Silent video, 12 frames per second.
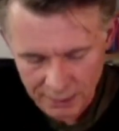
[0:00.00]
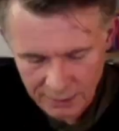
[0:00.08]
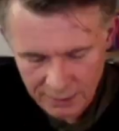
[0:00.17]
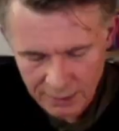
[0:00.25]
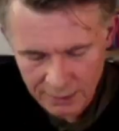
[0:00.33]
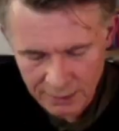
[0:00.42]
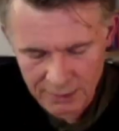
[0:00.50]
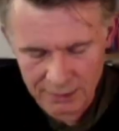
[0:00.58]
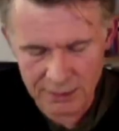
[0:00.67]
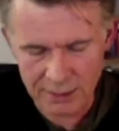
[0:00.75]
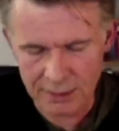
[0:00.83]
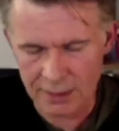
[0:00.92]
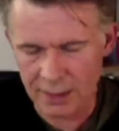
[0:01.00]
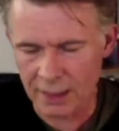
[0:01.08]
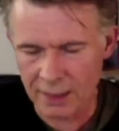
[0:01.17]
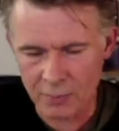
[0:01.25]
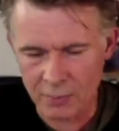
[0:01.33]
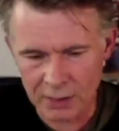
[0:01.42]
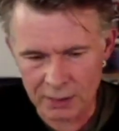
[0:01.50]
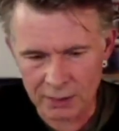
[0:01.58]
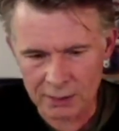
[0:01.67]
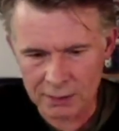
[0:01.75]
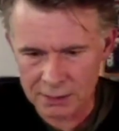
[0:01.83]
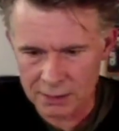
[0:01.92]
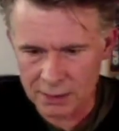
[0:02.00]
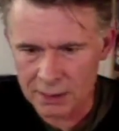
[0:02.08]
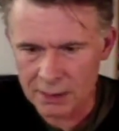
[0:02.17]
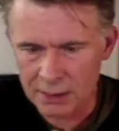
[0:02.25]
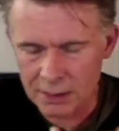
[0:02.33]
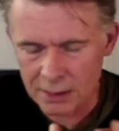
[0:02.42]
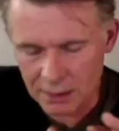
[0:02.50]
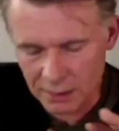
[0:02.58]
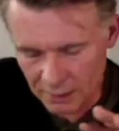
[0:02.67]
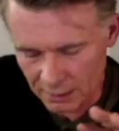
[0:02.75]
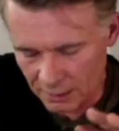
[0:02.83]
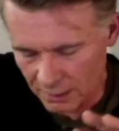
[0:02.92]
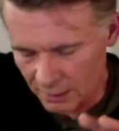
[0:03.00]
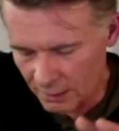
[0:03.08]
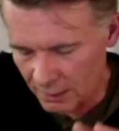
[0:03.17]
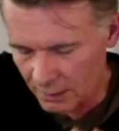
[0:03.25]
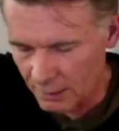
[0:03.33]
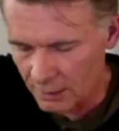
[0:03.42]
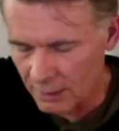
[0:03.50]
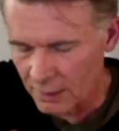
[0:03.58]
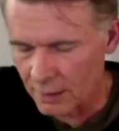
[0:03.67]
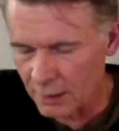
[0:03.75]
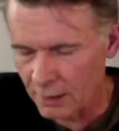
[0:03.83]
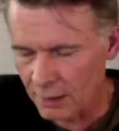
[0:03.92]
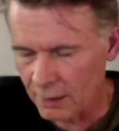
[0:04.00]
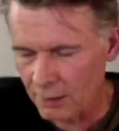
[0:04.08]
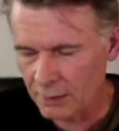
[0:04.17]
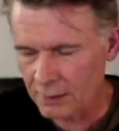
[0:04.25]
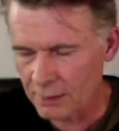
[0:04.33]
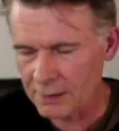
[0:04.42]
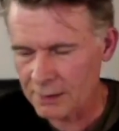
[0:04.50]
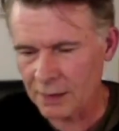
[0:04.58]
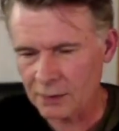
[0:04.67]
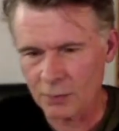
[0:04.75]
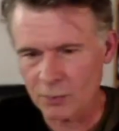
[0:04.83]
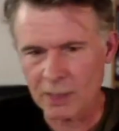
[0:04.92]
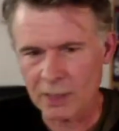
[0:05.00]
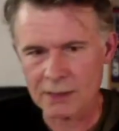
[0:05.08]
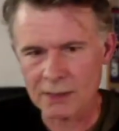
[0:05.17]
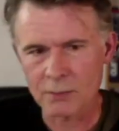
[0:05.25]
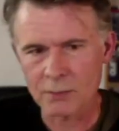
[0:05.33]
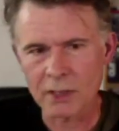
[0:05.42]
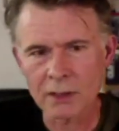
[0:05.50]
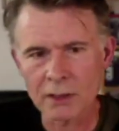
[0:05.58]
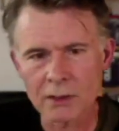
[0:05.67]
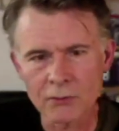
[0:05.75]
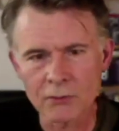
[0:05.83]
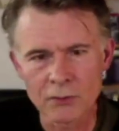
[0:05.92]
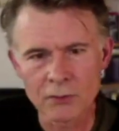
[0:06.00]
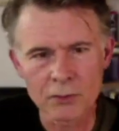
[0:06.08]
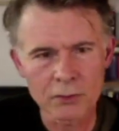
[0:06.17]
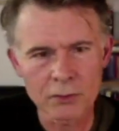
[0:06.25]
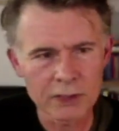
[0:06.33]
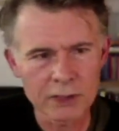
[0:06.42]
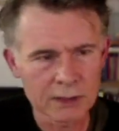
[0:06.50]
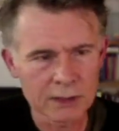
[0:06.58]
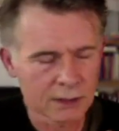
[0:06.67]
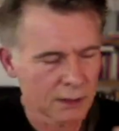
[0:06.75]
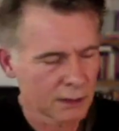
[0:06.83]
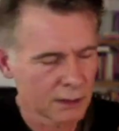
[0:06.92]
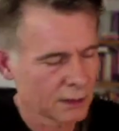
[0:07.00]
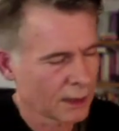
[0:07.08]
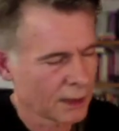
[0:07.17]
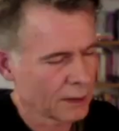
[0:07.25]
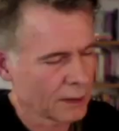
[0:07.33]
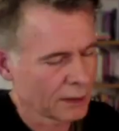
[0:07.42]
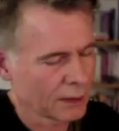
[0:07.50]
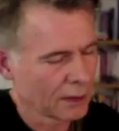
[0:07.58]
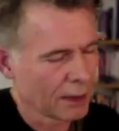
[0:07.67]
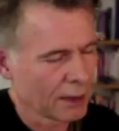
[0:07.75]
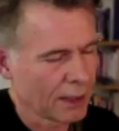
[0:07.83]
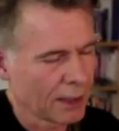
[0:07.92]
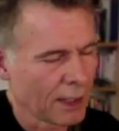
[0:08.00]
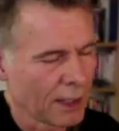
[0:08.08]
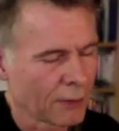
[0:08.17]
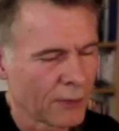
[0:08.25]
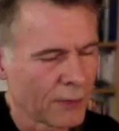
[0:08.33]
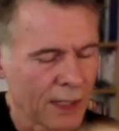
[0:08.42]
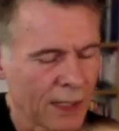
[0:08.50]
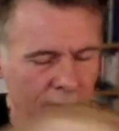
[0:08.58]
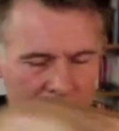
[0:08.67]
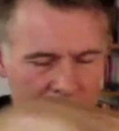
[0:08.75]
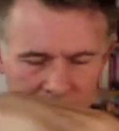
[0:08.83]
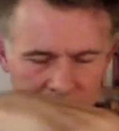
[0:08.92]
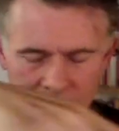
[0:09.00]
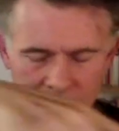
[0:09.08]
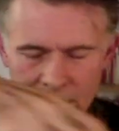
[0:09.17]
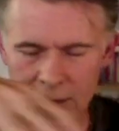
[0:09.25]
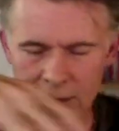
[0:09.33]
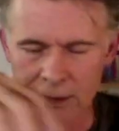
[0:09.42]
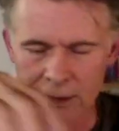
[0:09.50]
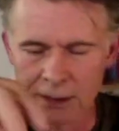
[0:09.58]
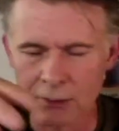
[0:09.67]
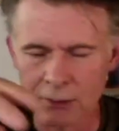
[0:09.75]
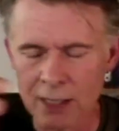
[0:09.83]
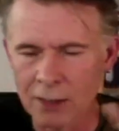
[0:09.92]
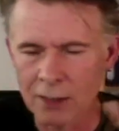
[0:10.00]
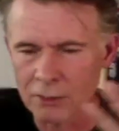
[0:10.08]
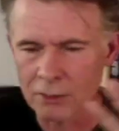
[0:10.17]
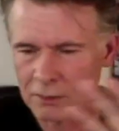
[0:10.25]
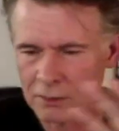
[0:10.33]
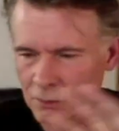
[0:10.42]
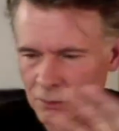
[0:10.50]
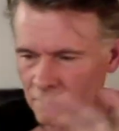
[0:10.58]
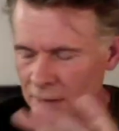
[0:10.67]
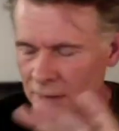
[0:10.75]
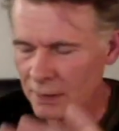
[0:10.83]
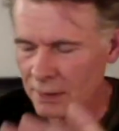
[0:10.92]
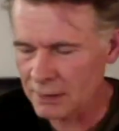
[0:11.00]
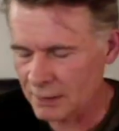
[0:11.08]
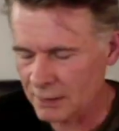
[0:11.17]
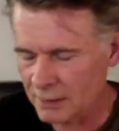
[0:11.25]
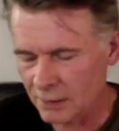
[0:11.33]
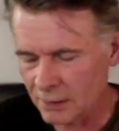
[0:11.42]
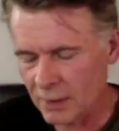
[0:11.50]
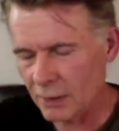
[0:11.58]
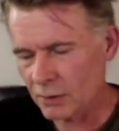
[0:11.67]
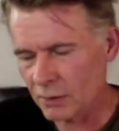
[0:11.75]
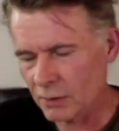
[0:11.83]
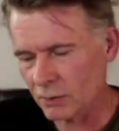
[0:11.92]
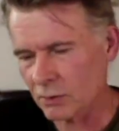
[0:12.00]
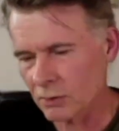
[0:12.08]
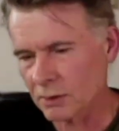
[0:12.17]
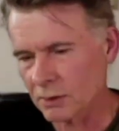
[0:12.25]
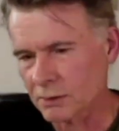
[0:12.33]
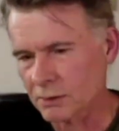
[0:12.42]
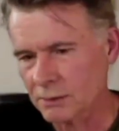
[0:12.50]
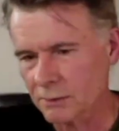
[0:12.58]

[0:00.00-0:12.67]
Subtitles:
in the DNA, but it's in the cytoplasm, in the fluid around the cells and around, or in the cells around the nucleus.